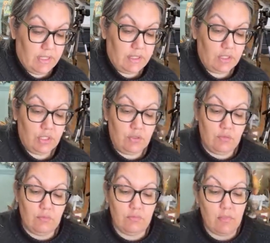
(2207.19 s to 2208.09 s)

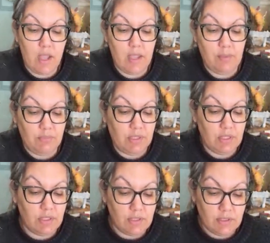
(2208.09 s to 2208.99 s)
into my
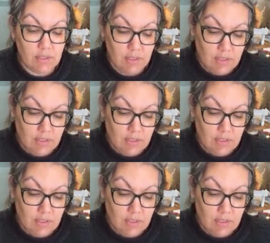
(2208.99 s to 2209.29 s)
piece